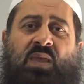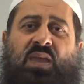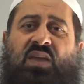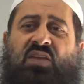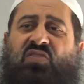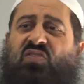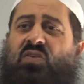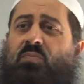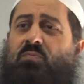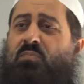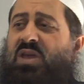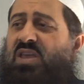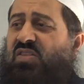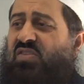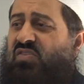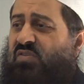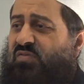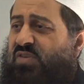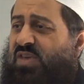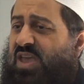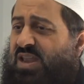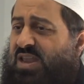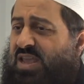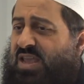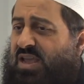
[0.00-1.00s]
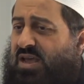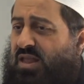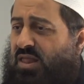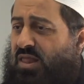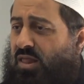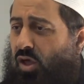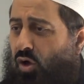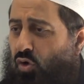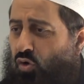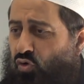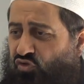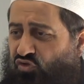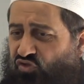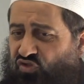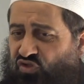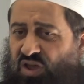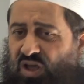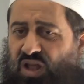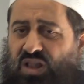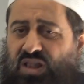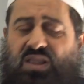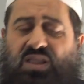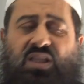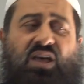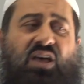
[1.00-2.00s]
It's a means of getting close to
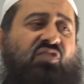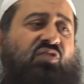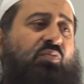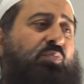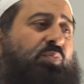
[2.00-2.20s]
Allah